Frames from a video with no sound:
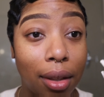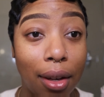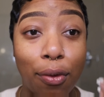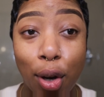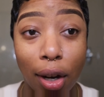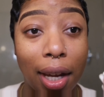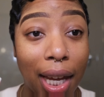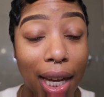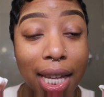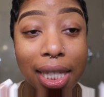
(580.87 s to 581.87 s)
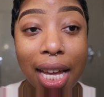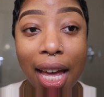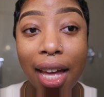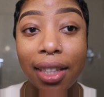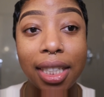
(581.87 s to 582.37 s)
of your hands
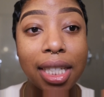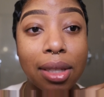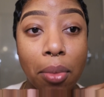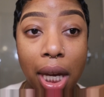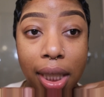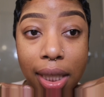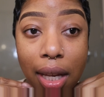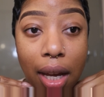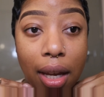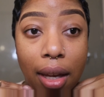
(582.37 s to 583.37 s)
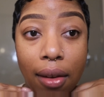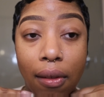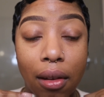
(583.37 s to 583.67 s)
that just makes that